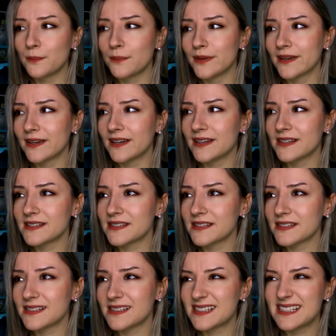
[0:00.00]

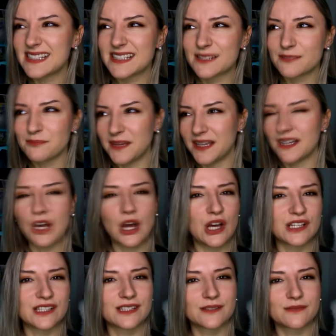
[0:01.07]
because this may
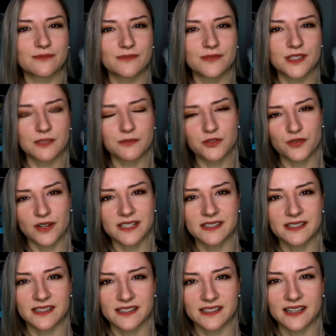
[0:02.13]
cause some
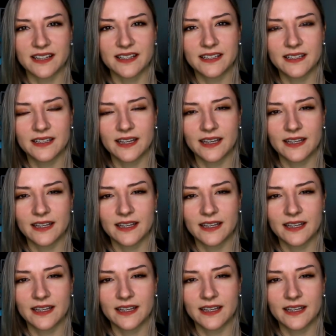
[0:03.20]
stress and anxiety,